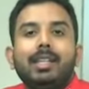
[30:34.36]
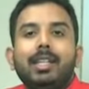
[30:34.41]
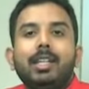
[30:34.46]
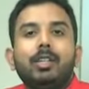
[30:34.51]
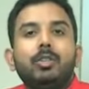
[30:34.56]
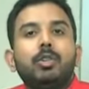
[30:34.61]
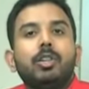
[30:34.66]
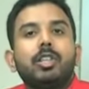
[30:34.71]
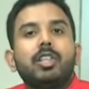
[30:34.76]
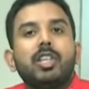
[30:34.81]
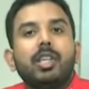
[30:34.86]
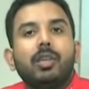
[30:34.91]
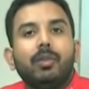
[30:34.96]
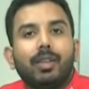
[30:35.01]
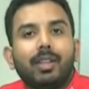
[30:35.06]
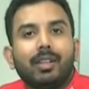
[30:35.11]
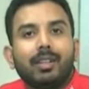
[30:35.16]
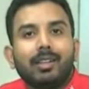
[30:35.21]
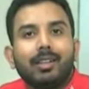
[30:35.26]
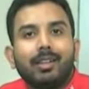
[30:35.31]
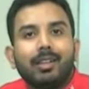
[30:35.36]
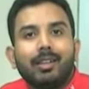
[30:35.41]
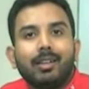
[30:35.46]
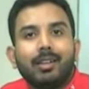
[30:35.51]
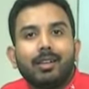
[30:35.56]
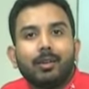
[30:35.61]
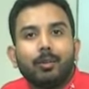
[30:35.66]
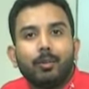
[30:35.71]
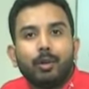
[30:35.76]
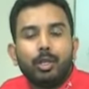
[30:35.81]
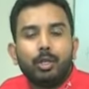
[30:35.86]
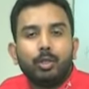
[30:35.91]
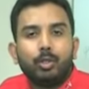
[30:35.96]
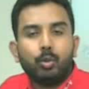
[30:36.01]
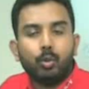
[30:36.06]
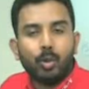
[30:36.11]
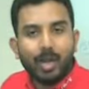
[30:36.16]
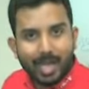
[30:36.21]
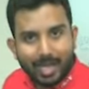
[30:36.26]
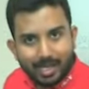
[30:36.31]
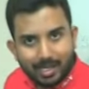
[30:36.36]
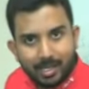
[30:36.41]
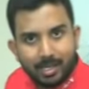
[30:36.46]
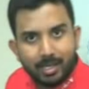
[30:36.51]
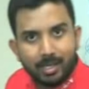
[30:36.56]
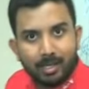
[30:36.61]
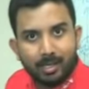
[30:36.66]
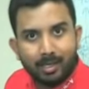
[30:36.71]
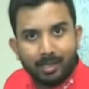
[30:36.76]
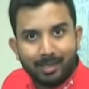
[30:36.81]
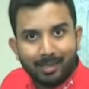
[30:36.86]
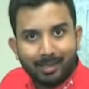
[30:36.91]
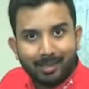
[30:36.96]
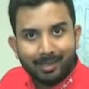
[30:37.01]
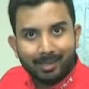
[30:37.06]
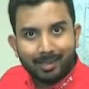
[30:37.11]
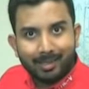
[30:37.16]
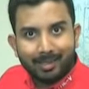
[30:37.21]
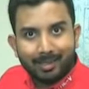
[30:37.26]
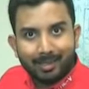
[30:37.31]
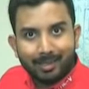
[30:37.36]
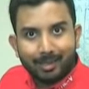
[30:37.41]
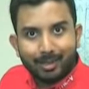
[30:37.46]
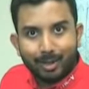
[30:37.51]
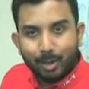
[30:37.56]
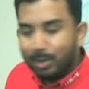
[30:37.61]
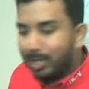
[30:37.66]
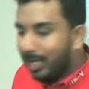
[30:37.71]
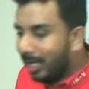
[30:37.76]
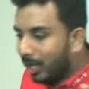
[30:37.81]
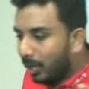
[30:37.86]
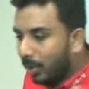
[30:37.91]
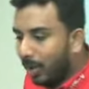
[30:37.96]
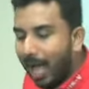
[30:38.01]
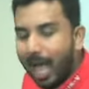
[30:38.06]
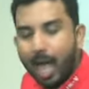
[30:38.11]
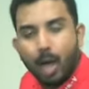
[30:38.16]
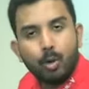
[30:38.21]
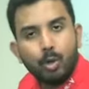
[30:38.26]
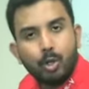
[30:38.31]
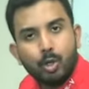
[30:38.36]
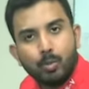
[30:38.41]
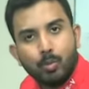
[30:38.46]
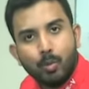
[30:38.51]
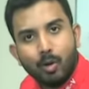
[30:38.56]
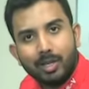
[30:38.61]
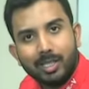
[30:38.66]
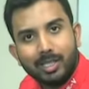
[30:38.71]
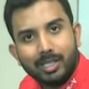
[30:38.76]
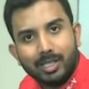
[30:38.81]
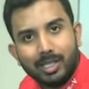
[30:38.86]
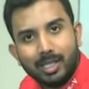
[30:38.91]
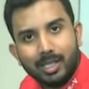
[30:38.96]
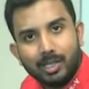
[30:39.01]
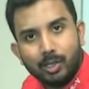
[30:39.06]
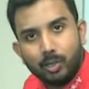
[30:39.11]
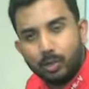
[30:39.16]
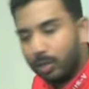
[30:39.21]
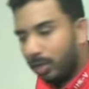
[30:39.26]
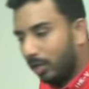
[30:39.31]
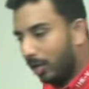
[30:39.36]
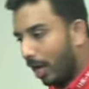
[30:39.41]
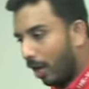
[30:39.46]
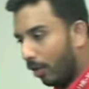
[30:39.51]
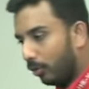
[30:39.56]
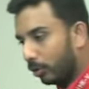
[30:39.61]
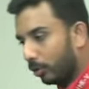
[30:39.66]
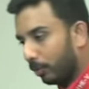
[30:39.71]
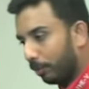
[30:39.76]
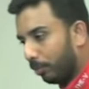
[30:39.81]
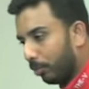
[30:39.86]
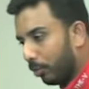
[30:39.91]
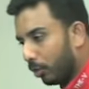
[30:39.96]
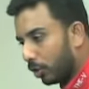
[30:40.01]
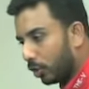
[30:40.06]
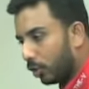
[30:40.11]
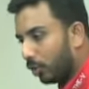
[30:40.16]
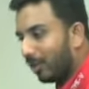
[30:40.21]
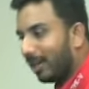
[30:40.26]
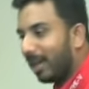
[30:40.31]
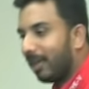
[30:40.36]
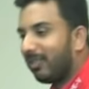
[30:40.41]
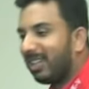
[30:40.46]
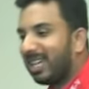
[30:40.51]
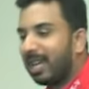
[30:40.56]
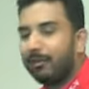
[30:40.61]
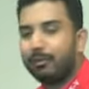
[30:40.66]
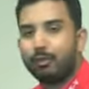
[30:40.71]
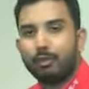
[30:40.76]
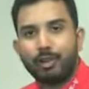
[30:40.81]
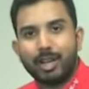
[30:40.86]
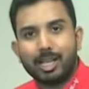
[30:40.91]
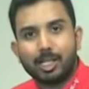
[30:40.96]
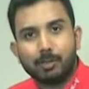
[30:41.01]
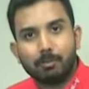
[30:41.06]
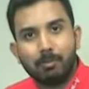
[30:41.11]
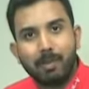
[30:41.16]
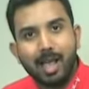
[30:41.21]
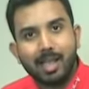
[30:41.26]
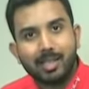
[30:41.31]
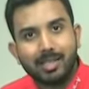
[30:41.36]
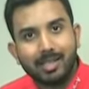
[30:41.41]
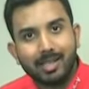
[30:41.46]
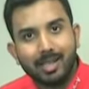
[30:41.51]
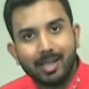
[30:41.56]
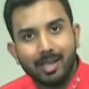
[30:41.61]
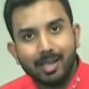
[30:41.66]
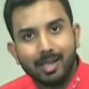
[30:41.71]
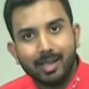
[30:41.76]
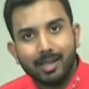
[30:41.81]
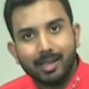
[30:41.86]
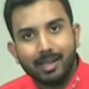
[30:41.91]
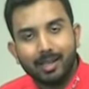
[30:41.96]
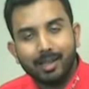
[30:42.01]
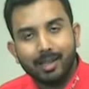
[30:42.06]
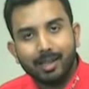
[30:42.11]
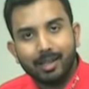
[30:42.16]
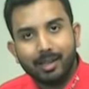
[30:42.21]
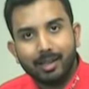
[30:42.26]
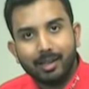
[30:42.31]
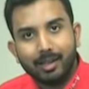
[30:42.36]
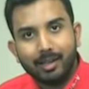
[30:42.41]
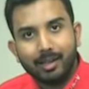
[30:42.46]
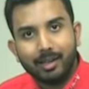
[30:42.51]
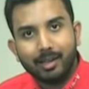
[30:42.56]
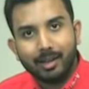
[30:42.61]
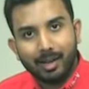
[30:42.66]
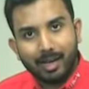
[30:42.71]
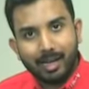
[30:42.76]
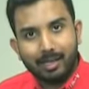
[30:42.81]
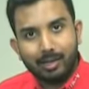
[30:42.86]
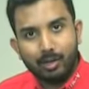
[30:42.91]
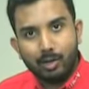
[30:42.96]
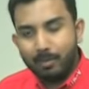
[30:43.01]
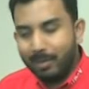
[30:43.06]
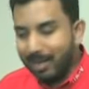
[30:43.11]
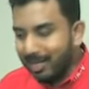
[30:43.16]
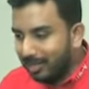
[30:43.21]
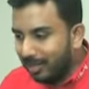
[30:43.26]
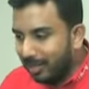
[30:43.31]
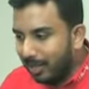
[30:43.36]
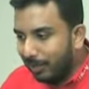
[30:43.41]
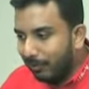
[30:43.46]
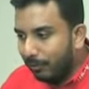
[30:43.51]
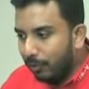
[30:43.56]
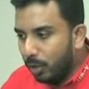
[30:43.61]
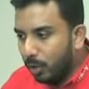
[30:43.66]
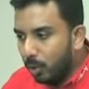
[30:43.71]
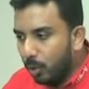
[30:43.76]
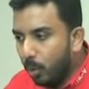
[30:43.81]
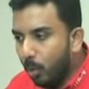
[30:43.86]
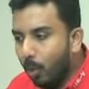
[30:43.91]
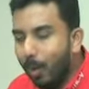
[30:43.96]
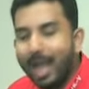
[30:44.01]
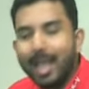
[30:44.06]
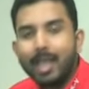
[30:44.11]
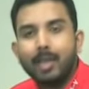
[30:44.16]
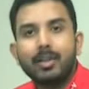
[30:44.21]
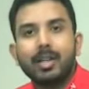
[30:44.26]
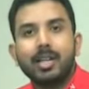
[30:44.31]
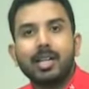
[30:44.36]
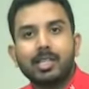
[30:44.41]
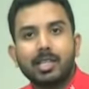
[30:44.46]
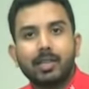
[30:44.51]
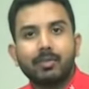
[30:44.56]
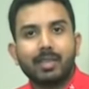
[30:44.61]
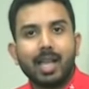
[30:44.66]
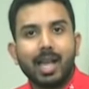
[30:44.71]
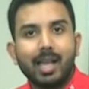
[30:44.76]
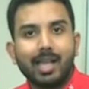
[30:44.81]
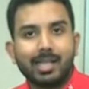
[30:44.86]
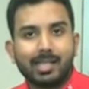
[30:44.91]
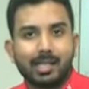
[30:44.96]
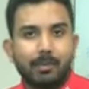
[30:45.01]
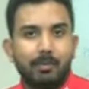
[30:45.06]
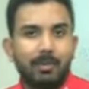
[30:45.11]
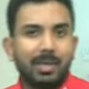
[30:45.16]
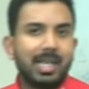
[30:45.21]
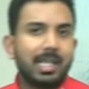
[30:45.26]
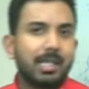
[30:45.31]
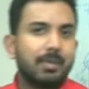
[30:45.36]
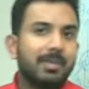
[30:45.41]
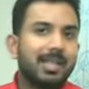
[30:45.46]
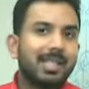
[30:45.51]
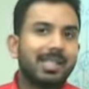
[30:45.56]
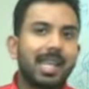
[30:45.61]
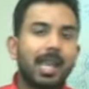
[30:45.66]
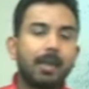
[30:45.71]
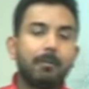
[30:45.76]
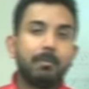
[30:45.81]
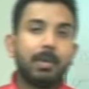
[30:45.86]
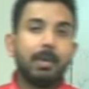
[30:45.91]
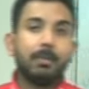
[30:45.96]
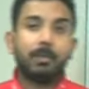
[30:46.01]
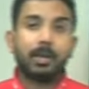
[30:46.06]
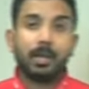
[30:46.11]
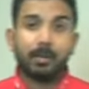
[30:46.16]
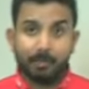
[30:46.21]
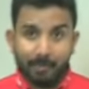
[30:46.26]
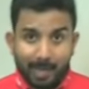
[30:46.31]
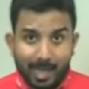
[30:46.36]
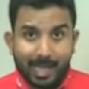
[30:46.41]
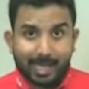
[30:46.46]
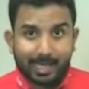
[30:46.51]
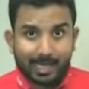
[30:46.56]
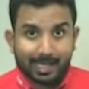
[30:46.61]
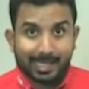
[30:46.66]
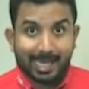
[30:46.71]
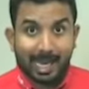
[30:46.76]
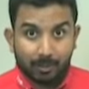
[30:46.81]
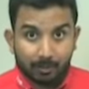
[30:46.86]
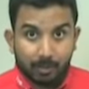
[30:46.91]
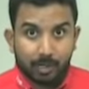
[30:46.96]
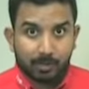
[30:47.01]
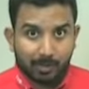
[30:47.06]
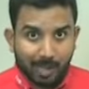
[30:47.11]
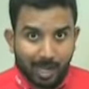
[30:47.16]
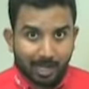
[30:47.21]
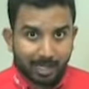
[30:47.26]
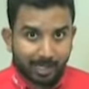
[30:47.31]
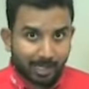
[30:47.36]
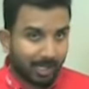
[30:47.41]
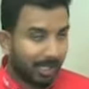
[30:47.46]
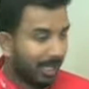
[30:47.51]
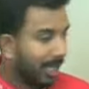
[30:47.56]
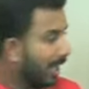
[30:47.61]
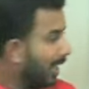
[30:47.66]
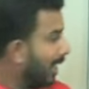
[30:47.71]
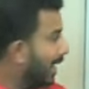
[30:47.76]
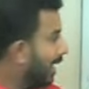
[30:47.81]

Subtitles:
didn't you achieve it. Were you too lazy? You didn't know how to monitor? You didn't know how to push? You didn't have enough trespass? Right? You must review why you didn't achieve targets. The biggest mistake people make in network marketing,